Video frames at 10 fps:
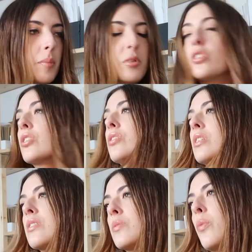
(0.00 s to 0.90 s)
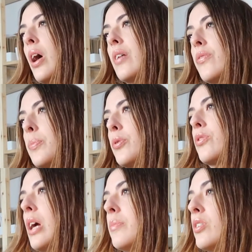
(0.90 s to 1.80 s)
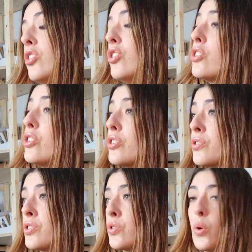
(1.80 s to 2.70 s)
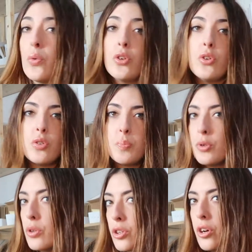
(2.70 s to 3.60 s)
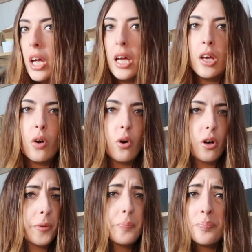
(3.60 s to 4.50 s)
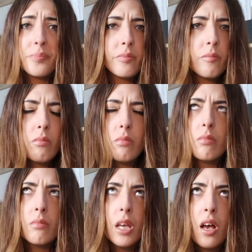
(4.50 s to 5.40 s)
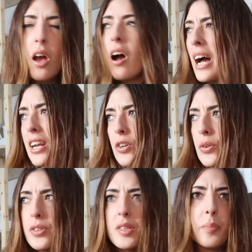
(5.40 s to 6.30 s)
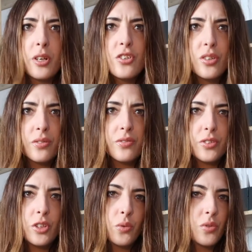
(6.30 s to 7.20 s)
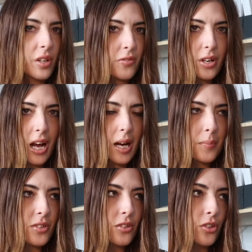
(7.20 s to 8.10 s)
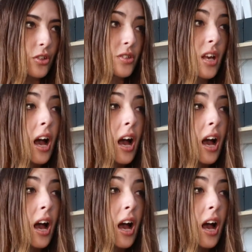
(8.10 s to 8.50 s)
You can do this in whatever program that you use. So if you use Procreate, or I don't know, there's a bunch of, you know, different apps you can use.